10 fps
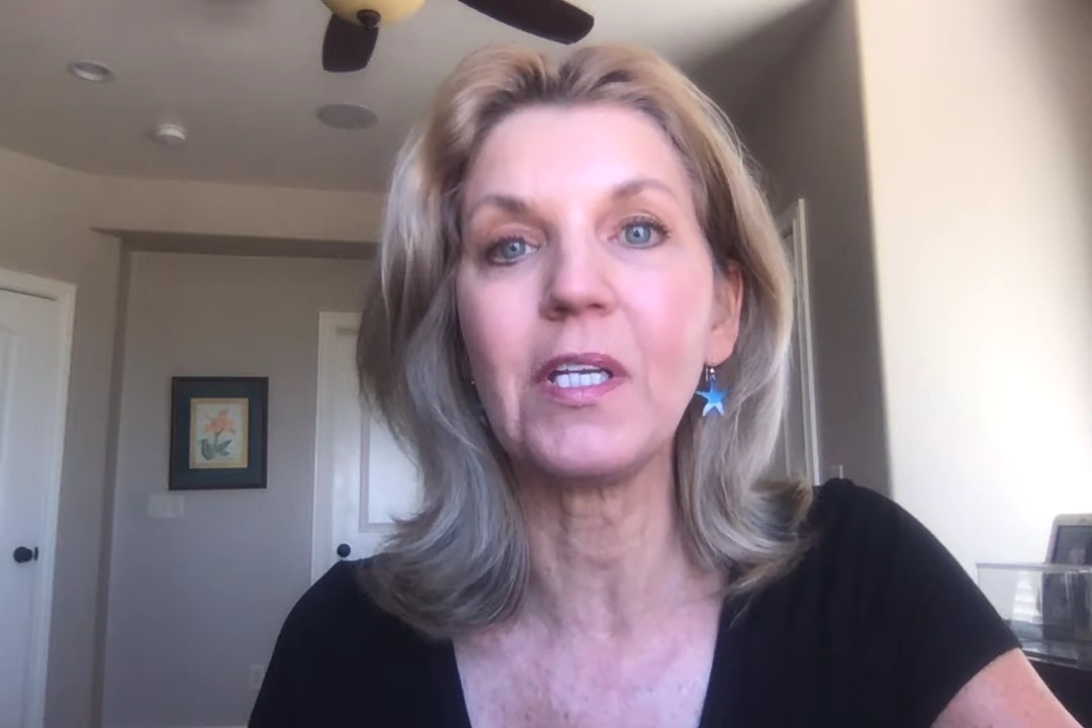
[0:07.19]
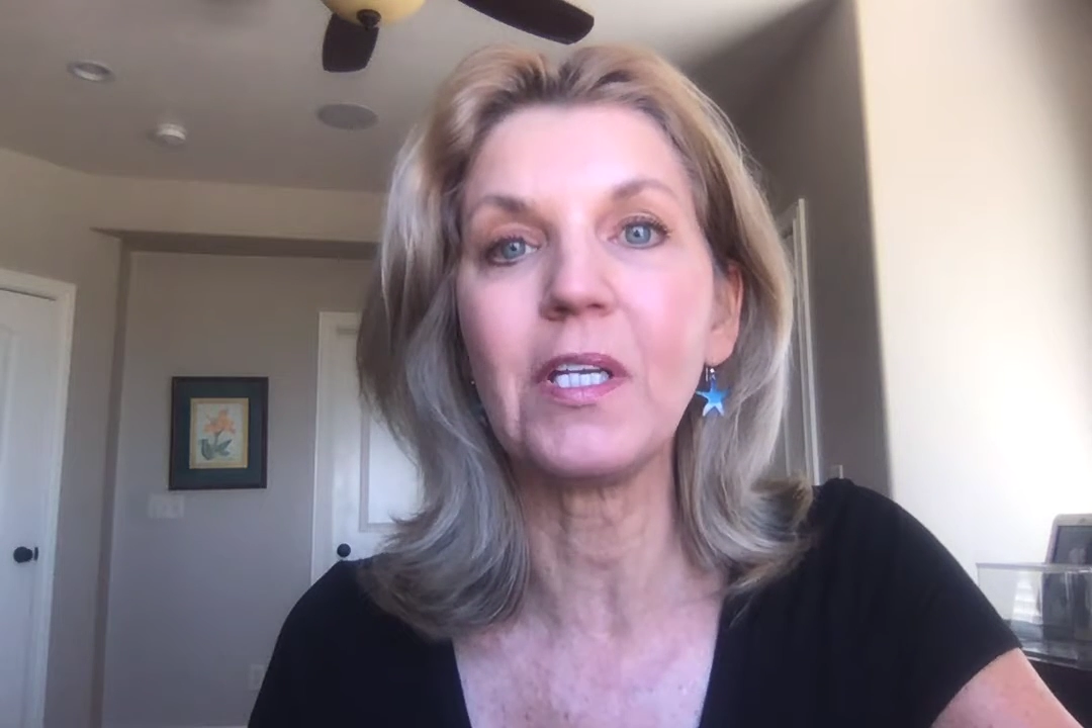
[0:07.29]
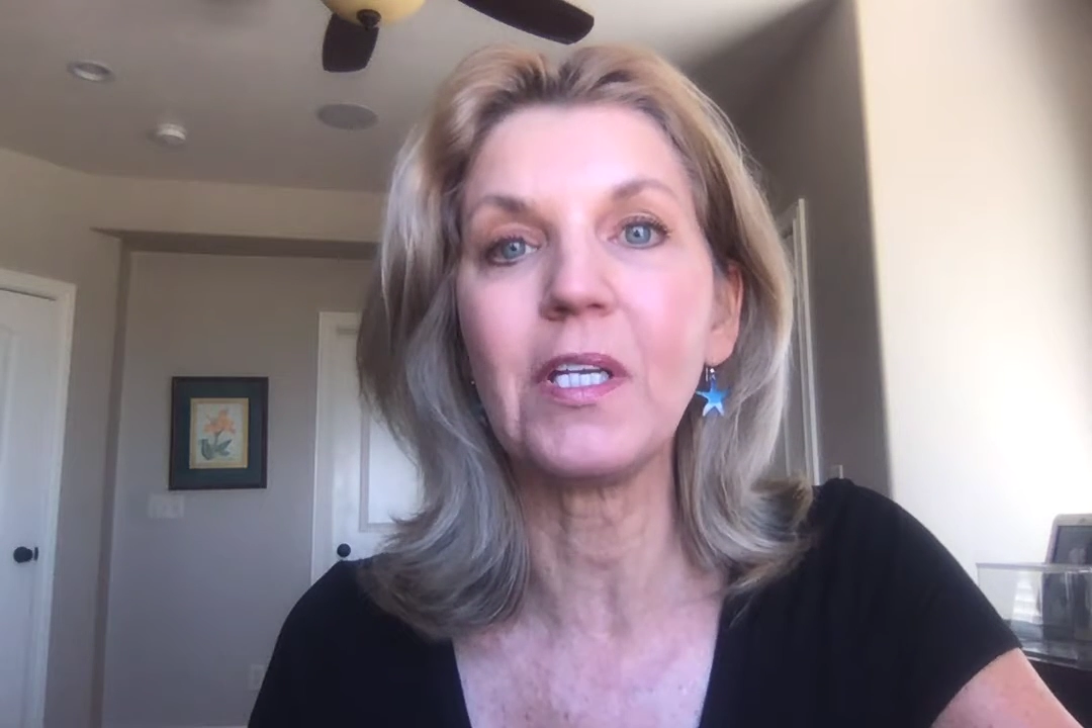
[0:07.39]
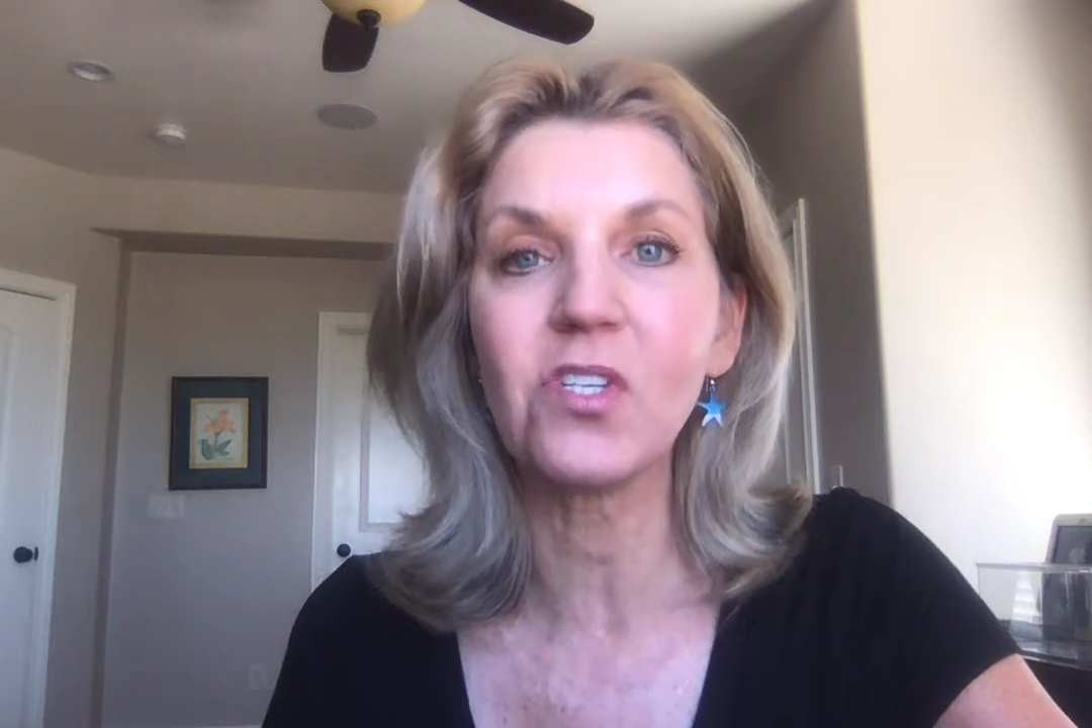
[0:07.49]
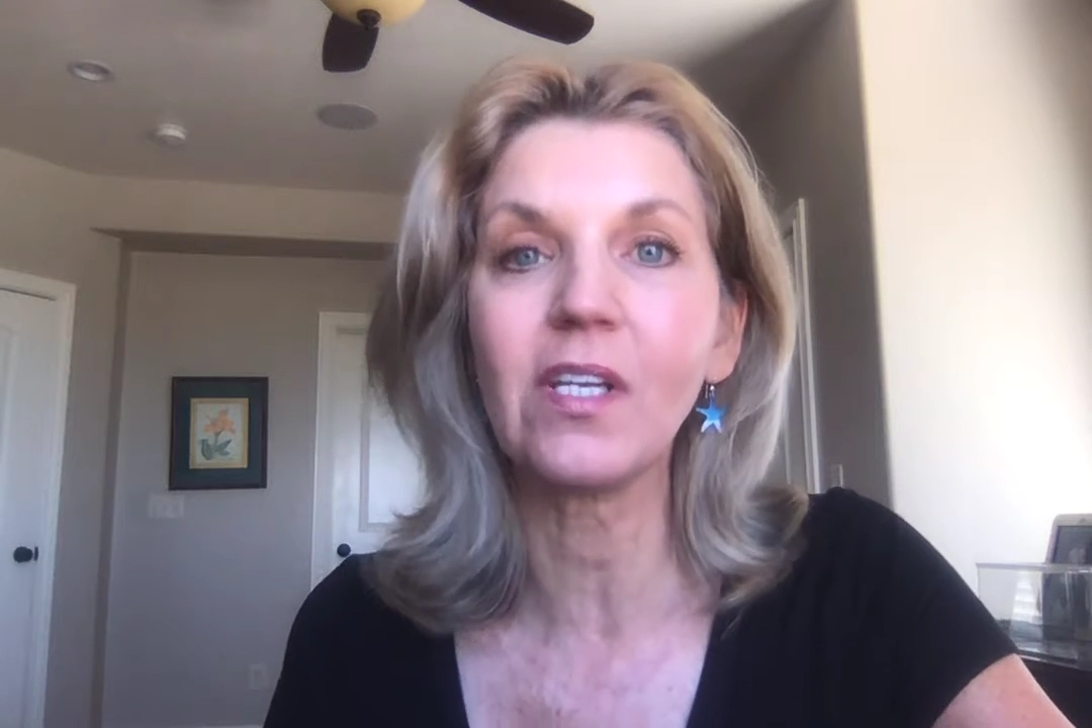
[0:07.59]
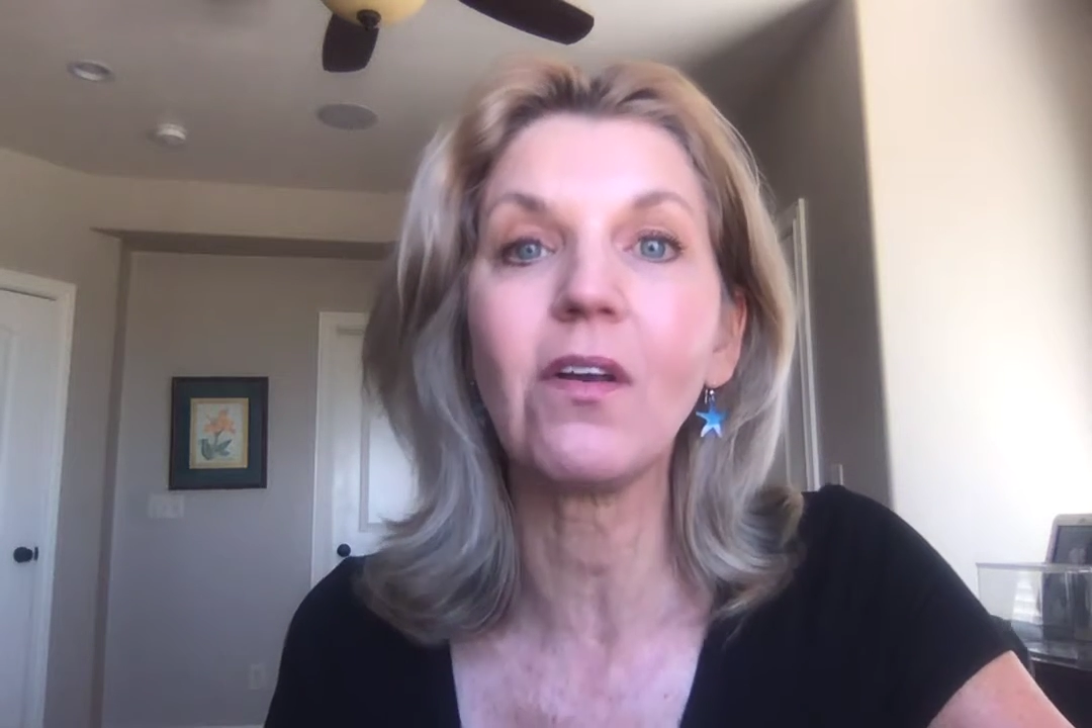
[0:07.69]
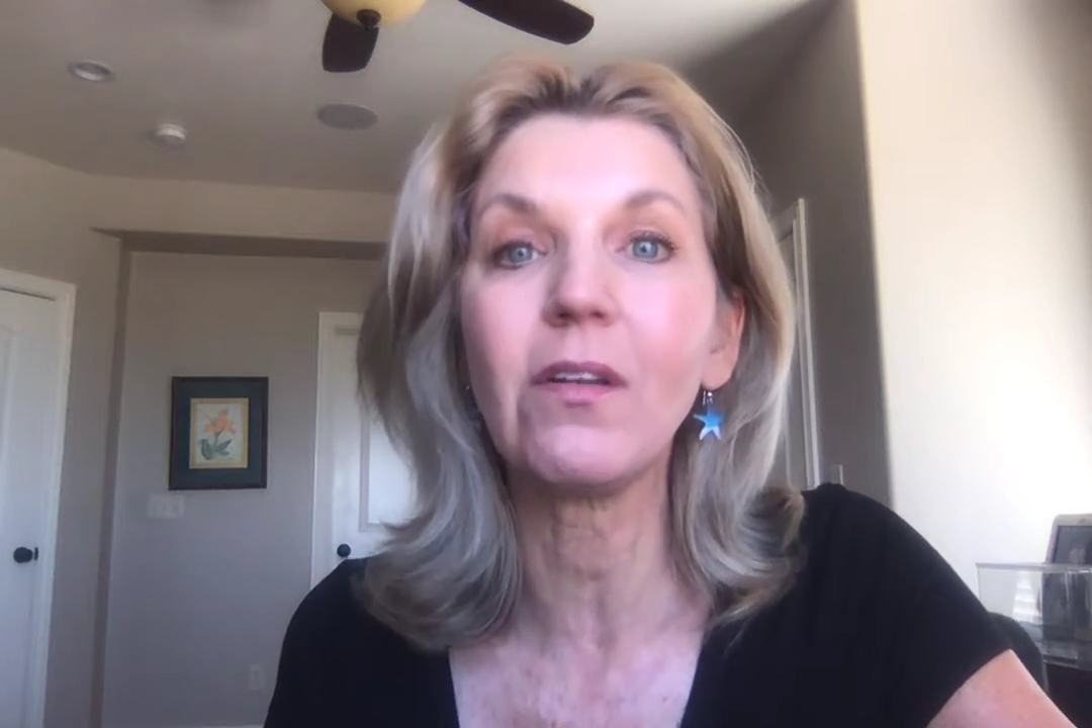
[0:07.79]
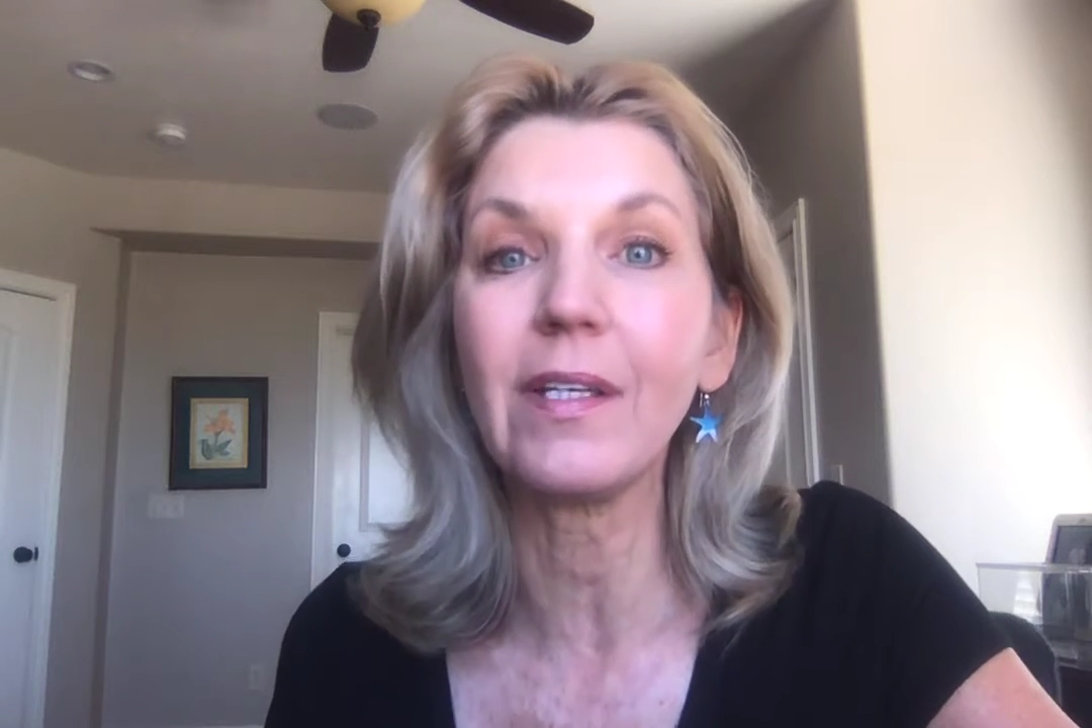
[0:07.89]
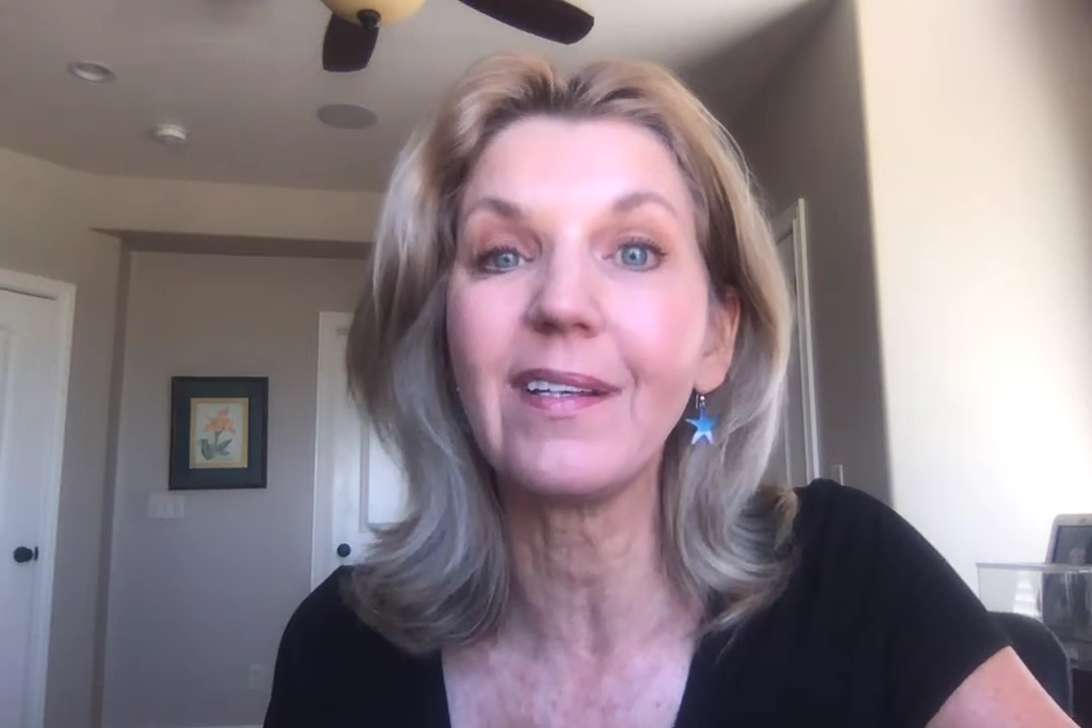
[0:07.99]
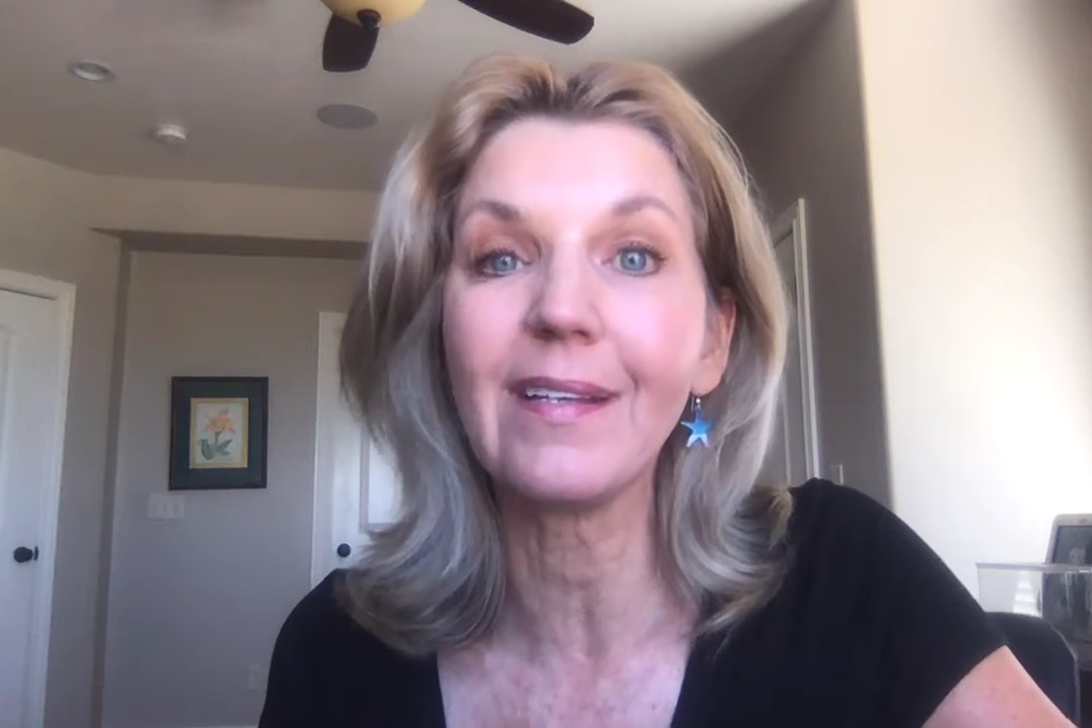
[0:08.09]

We actually called it